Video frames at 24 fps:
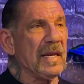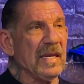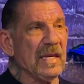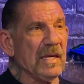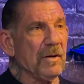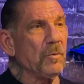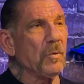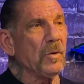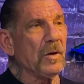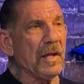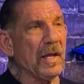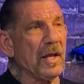He
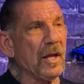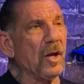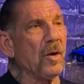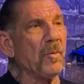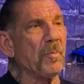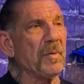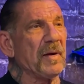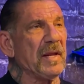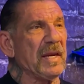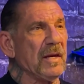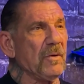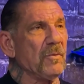will
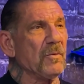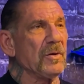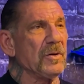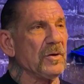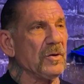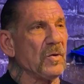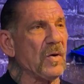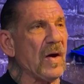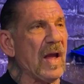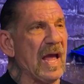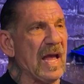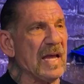help anyone
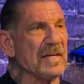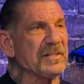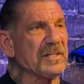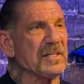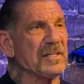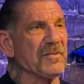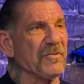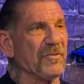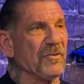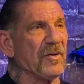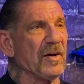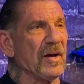who
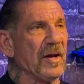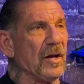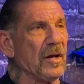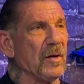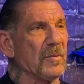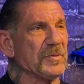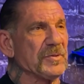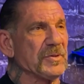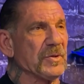asks for help.